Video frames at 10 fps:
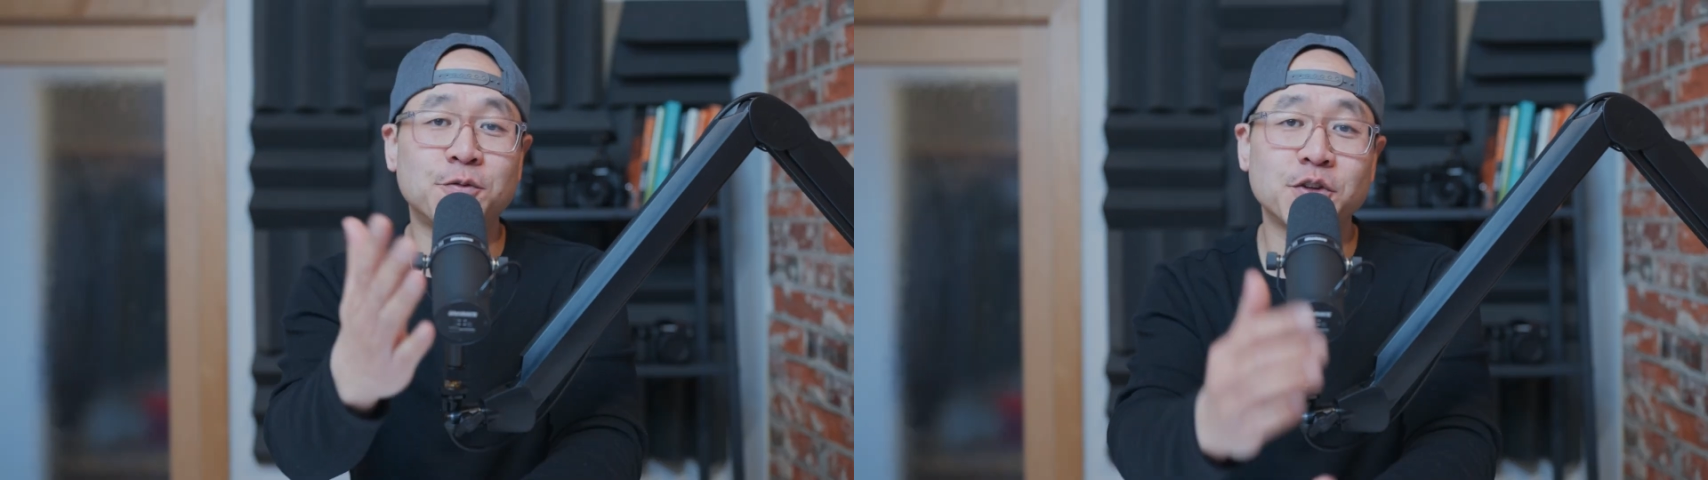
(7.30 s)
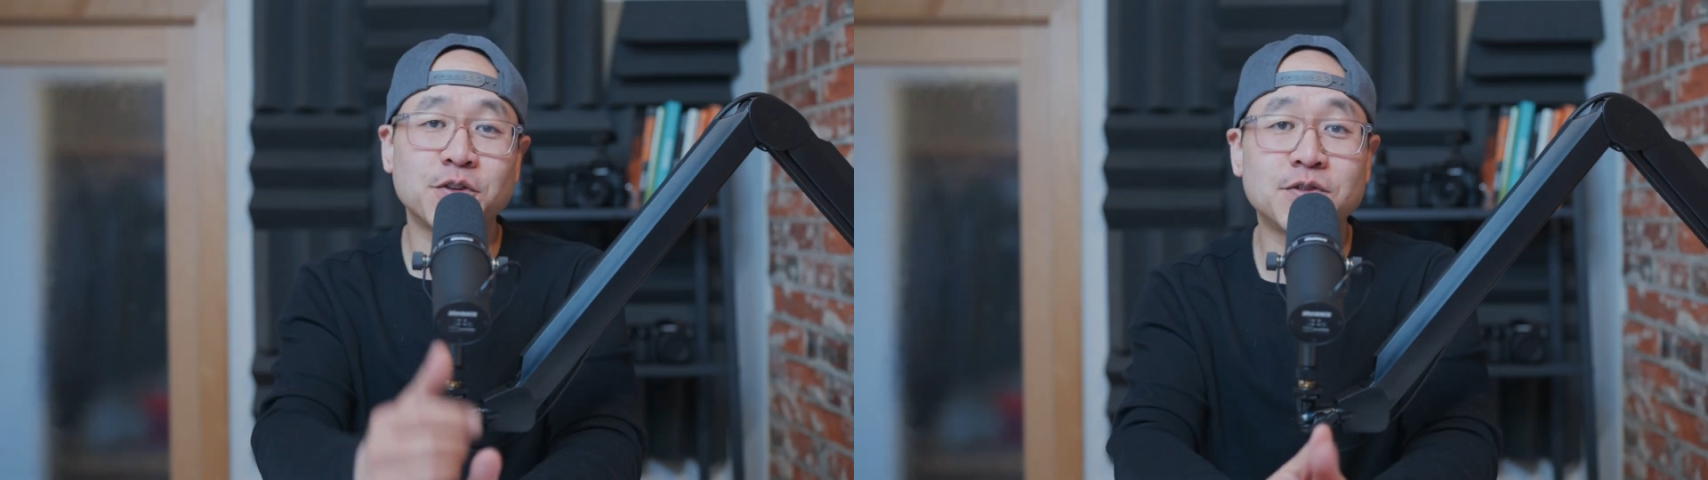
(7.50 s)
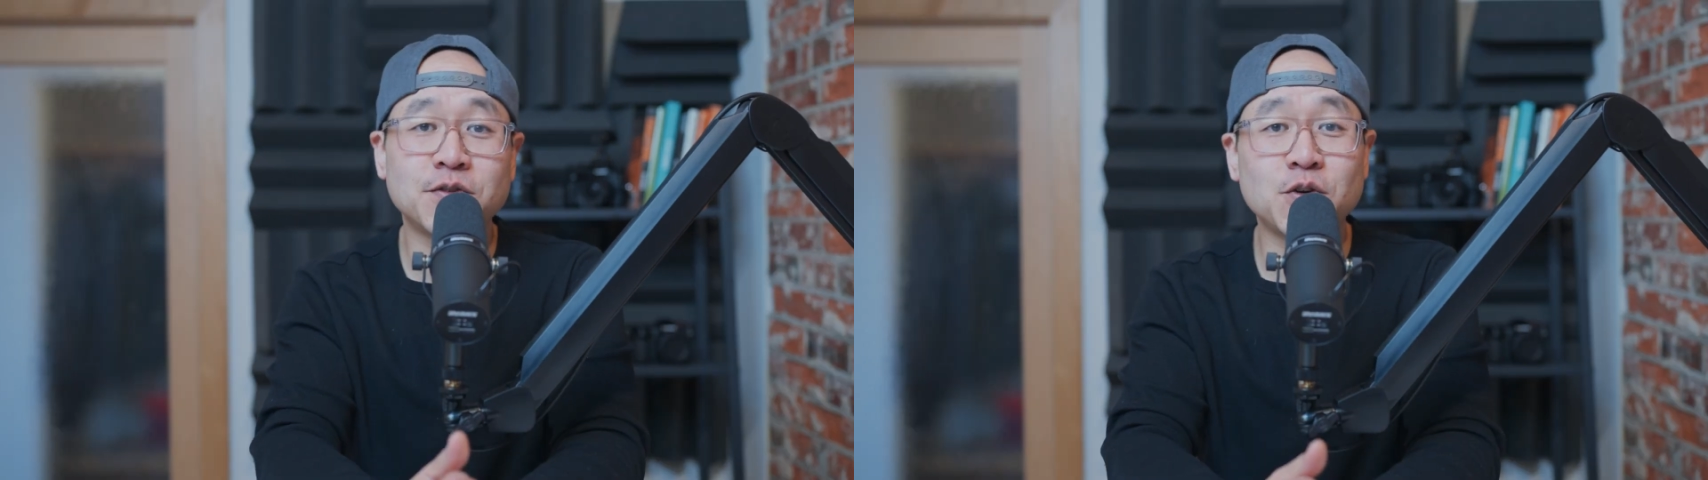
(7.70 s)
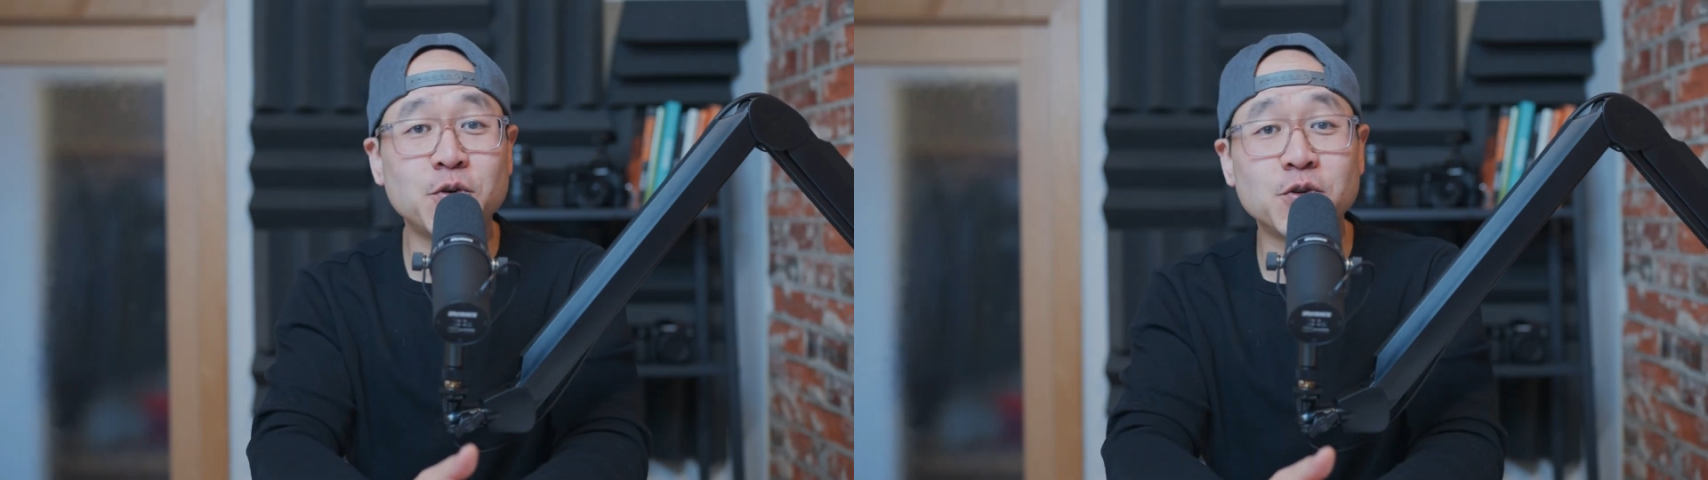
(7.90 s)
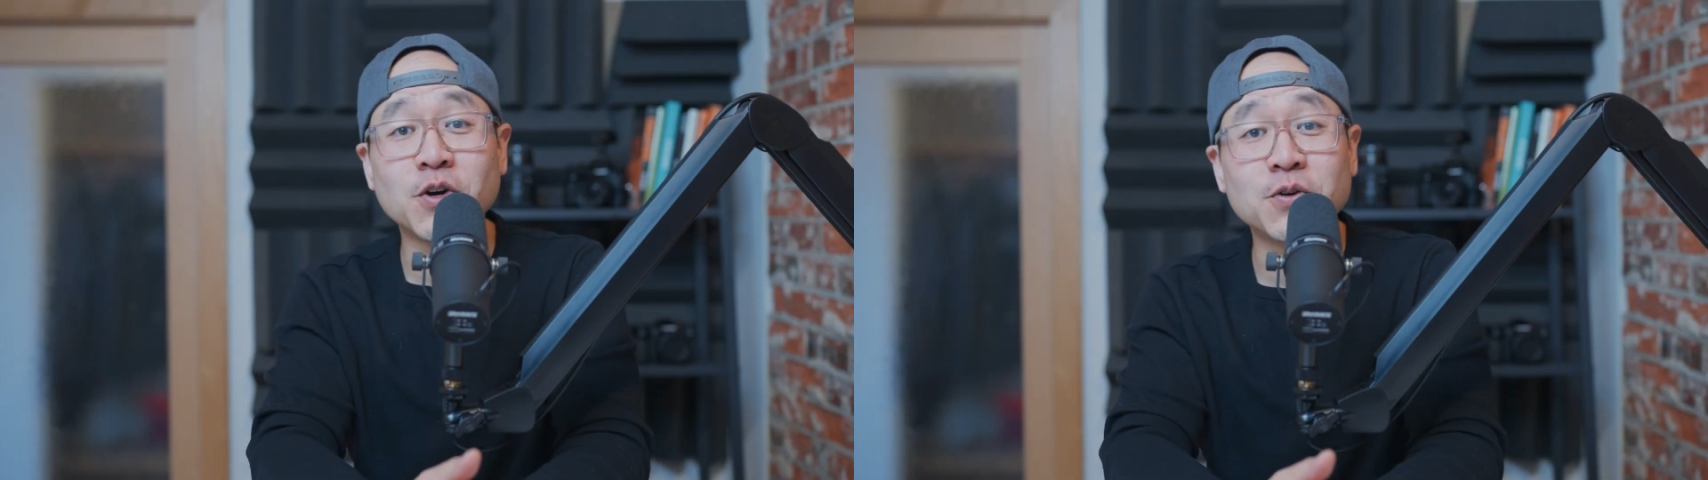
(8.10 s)
for those of you
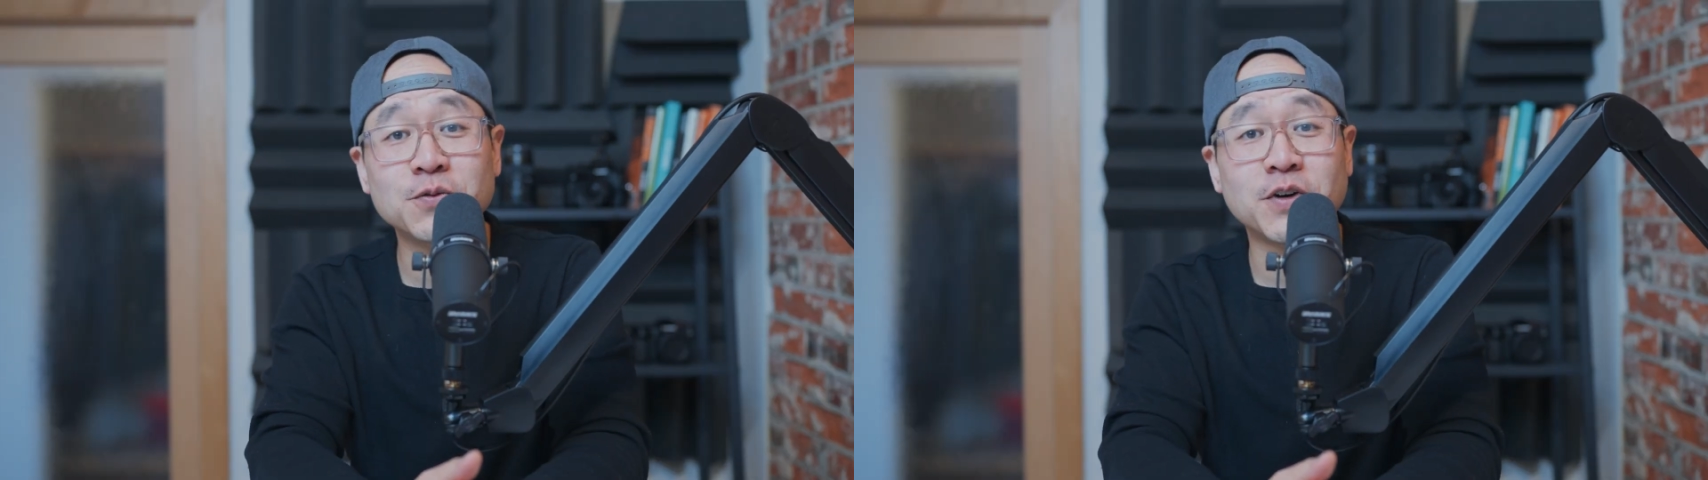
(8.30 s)
who don't